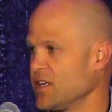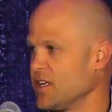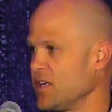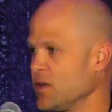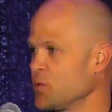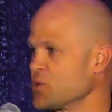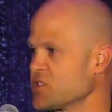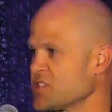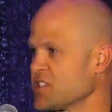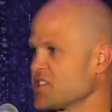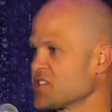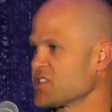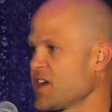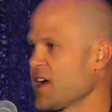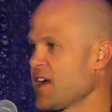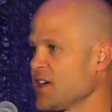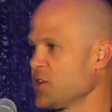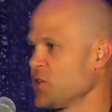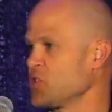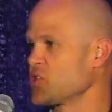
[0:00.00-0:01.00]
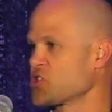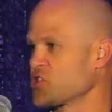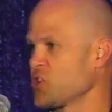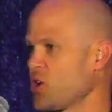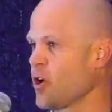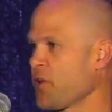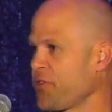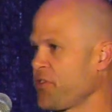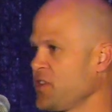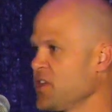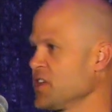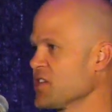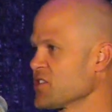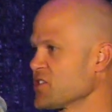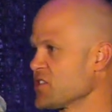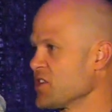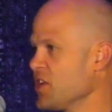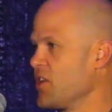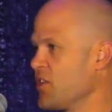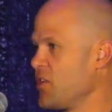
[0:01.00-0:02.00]
It was this guy who saw
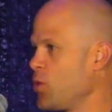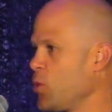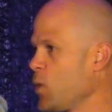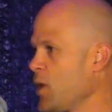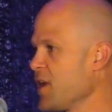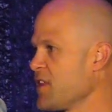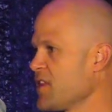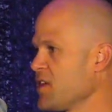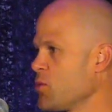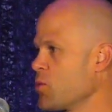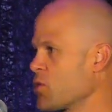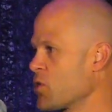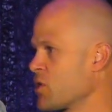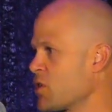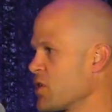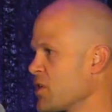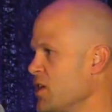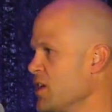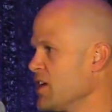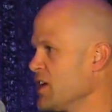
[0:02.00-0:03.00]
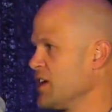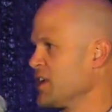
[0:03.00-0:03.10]
things the way they were.